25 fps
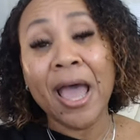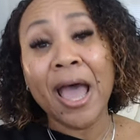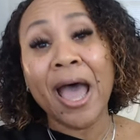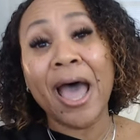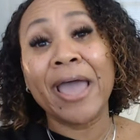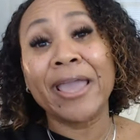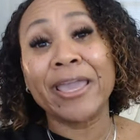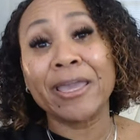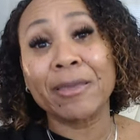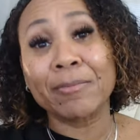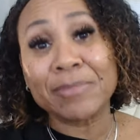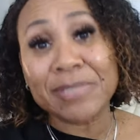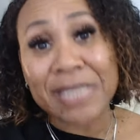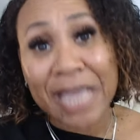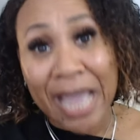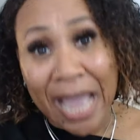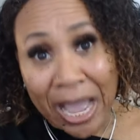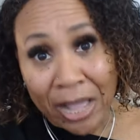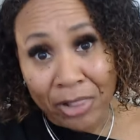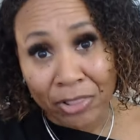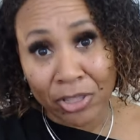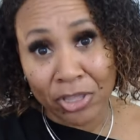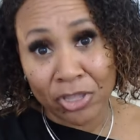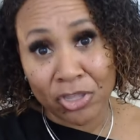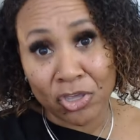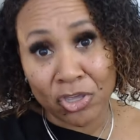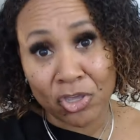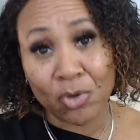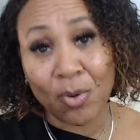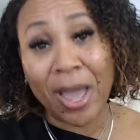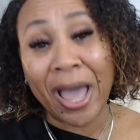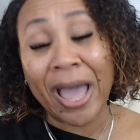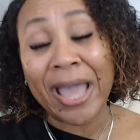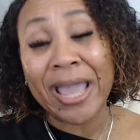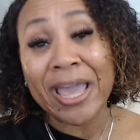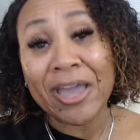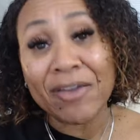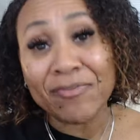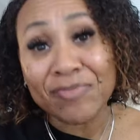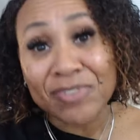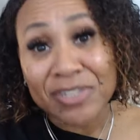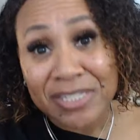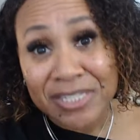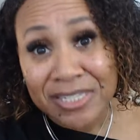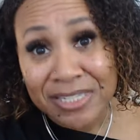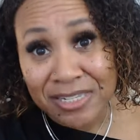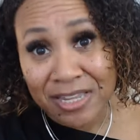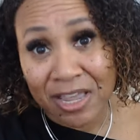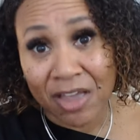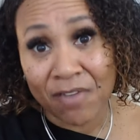I am telling you, I have
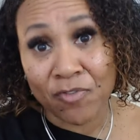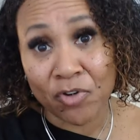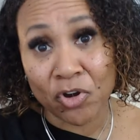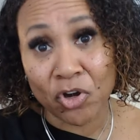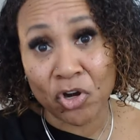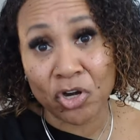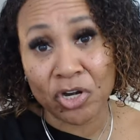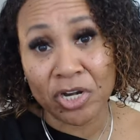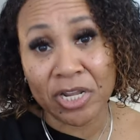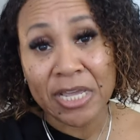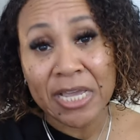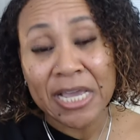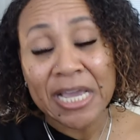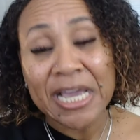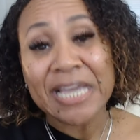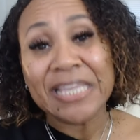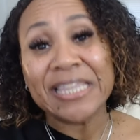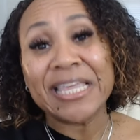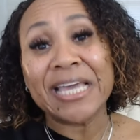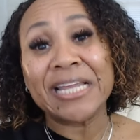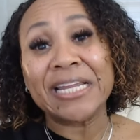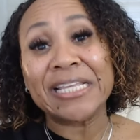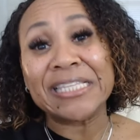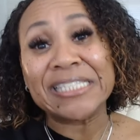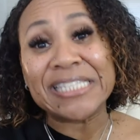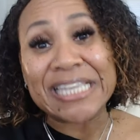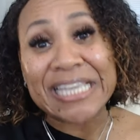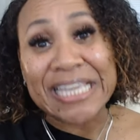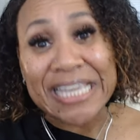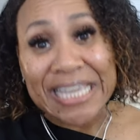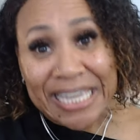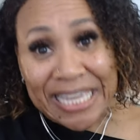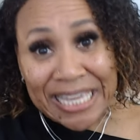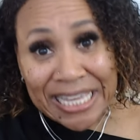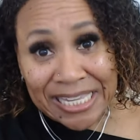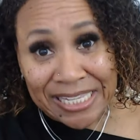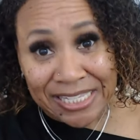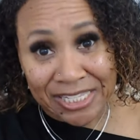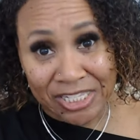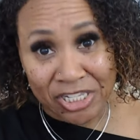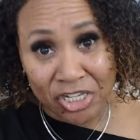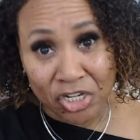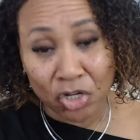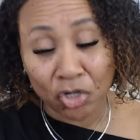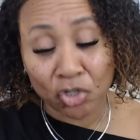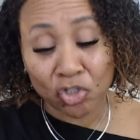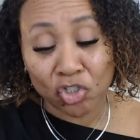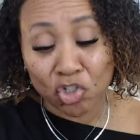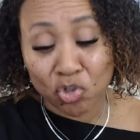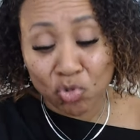discovered that it's
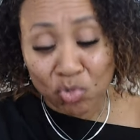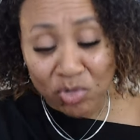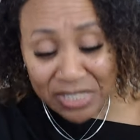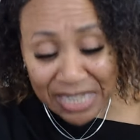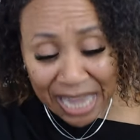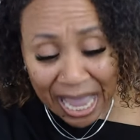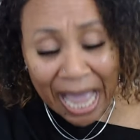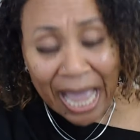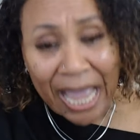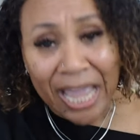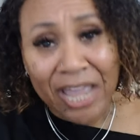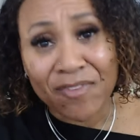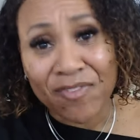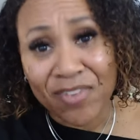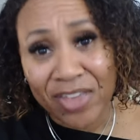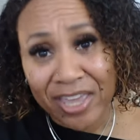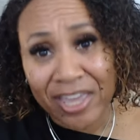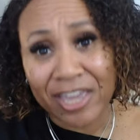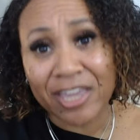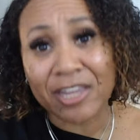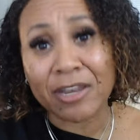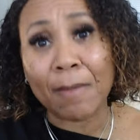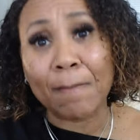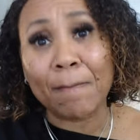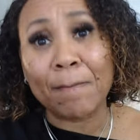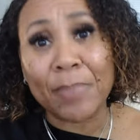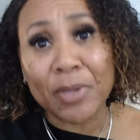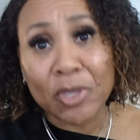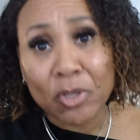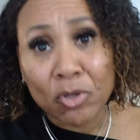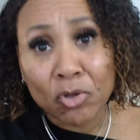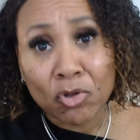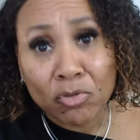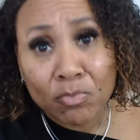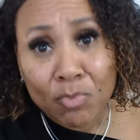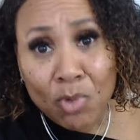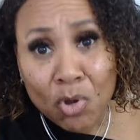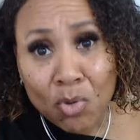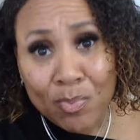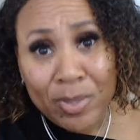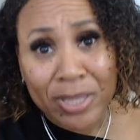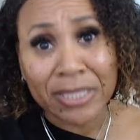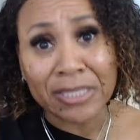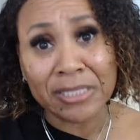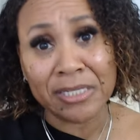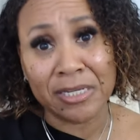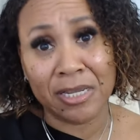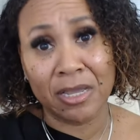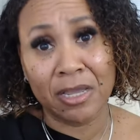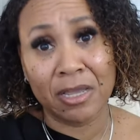easier to dive in, build
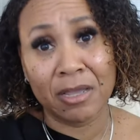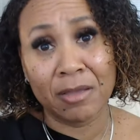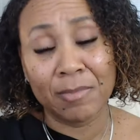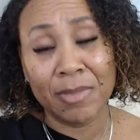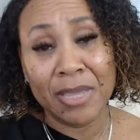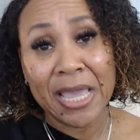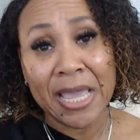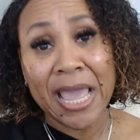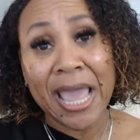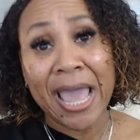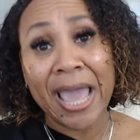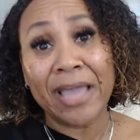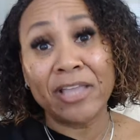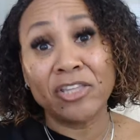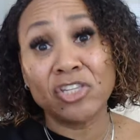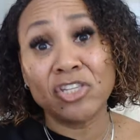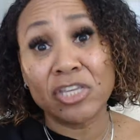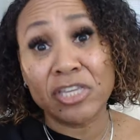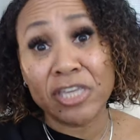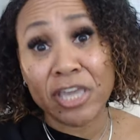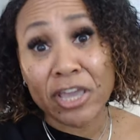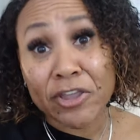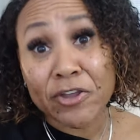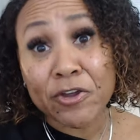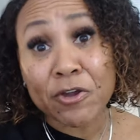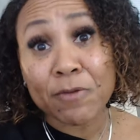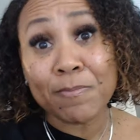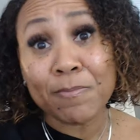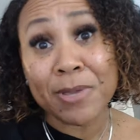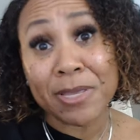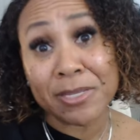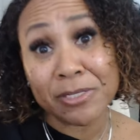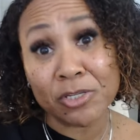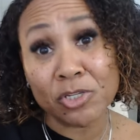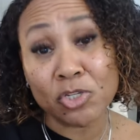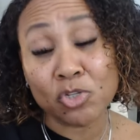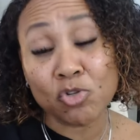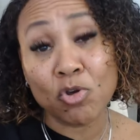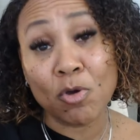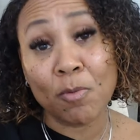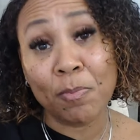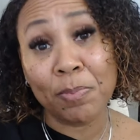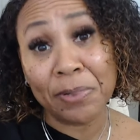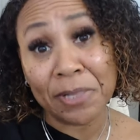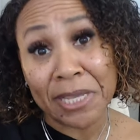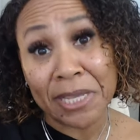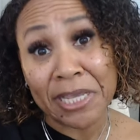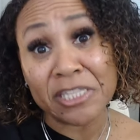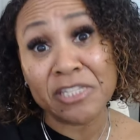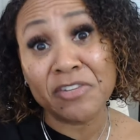momentum, and to get your business to a
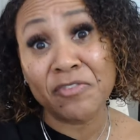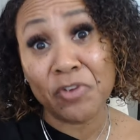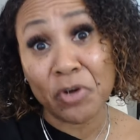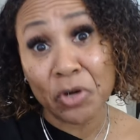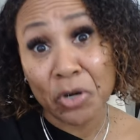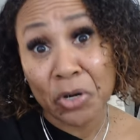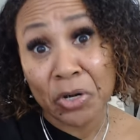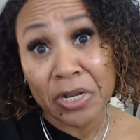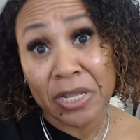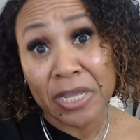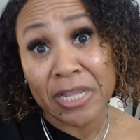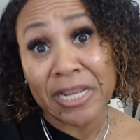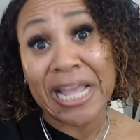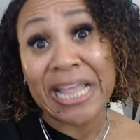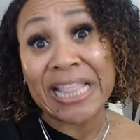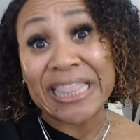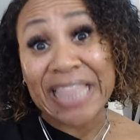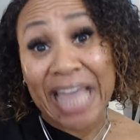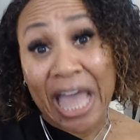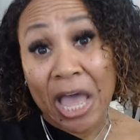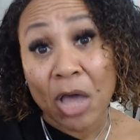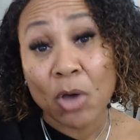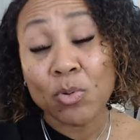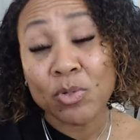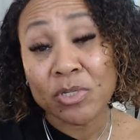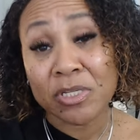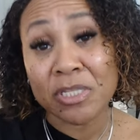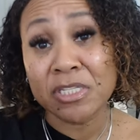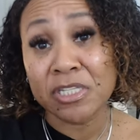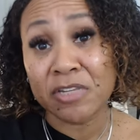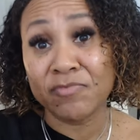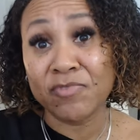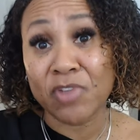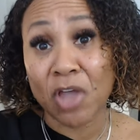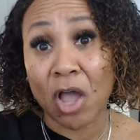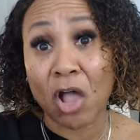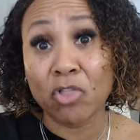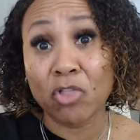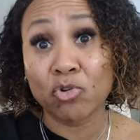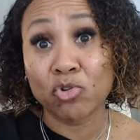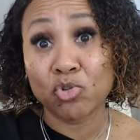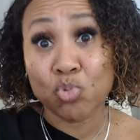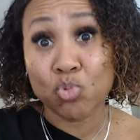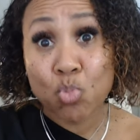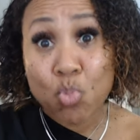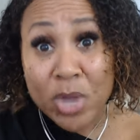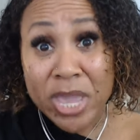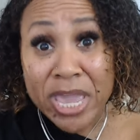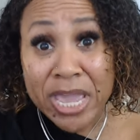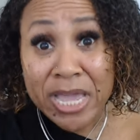place of earning thousands of dollars
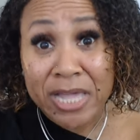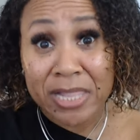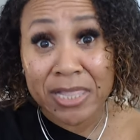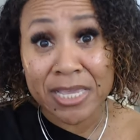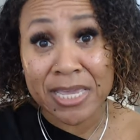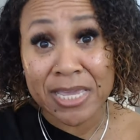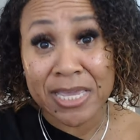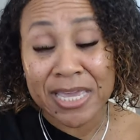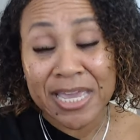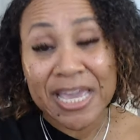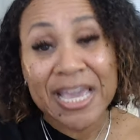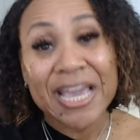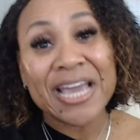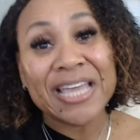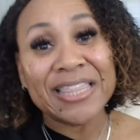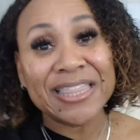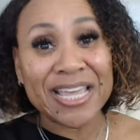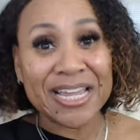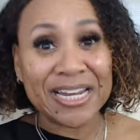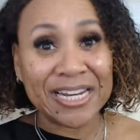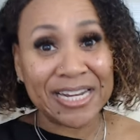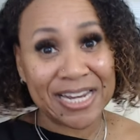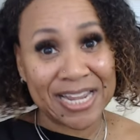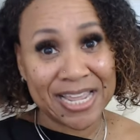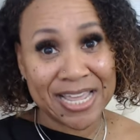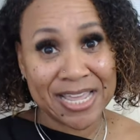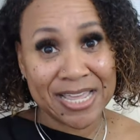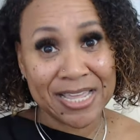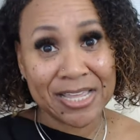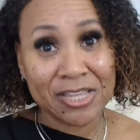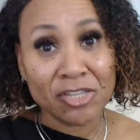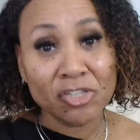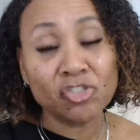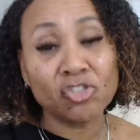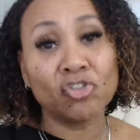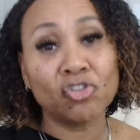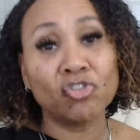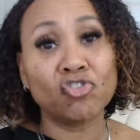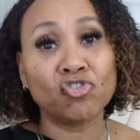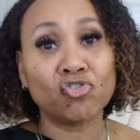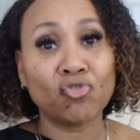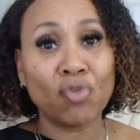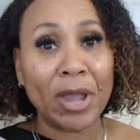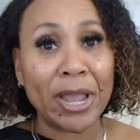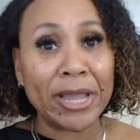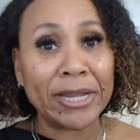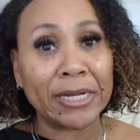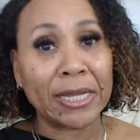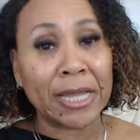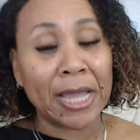weekly than it is to
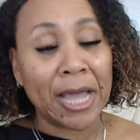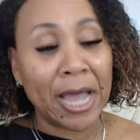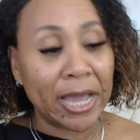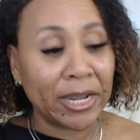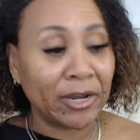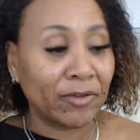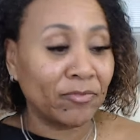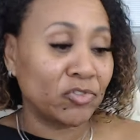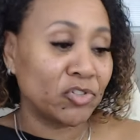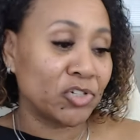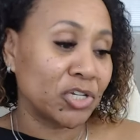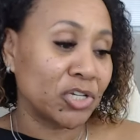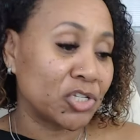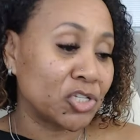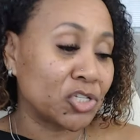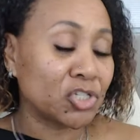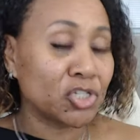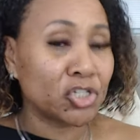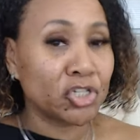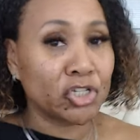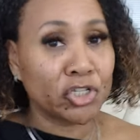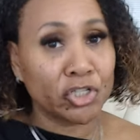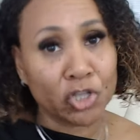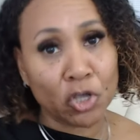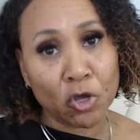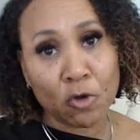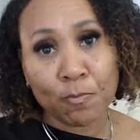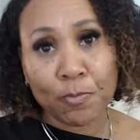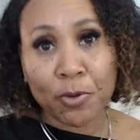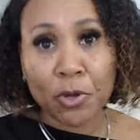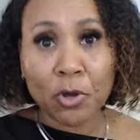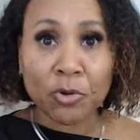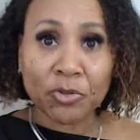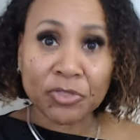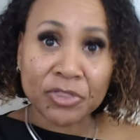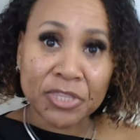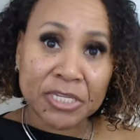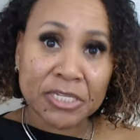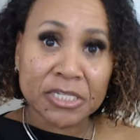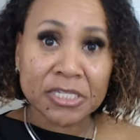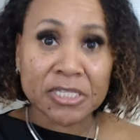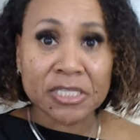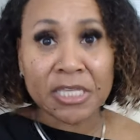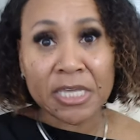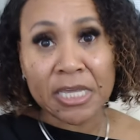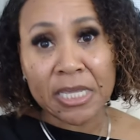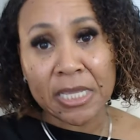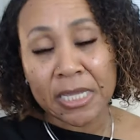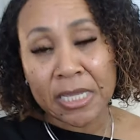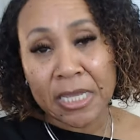try to kind of just slowpoke this
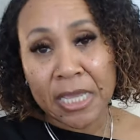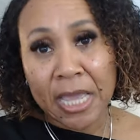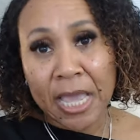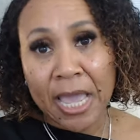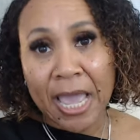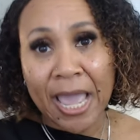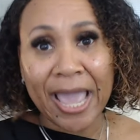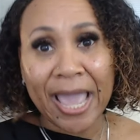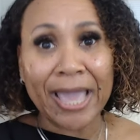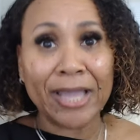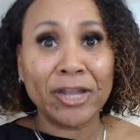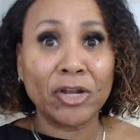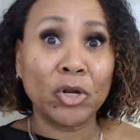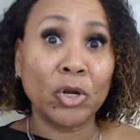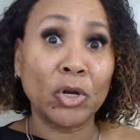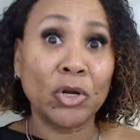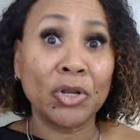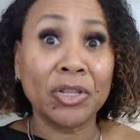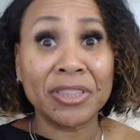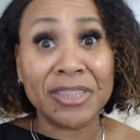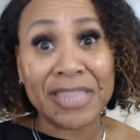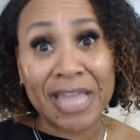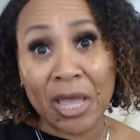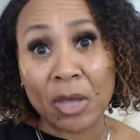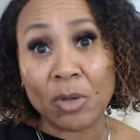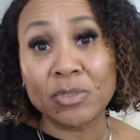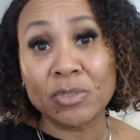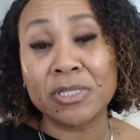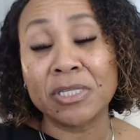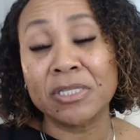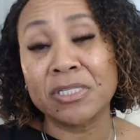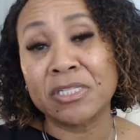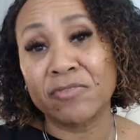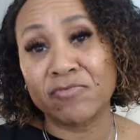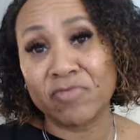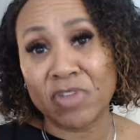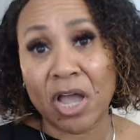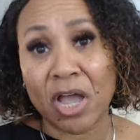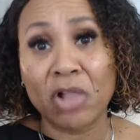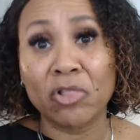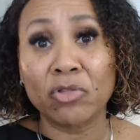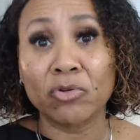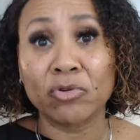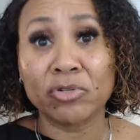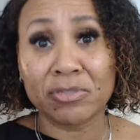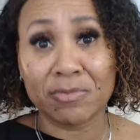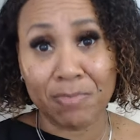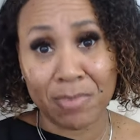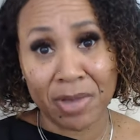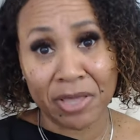thing and earn thousands of
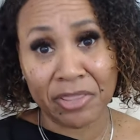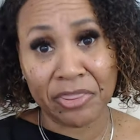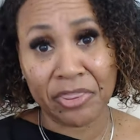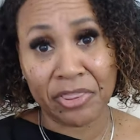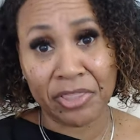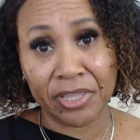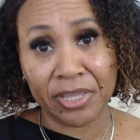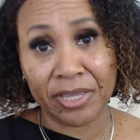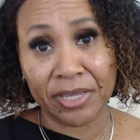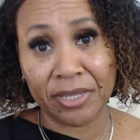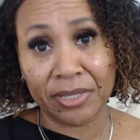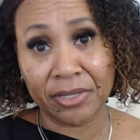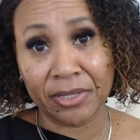dollars monthly.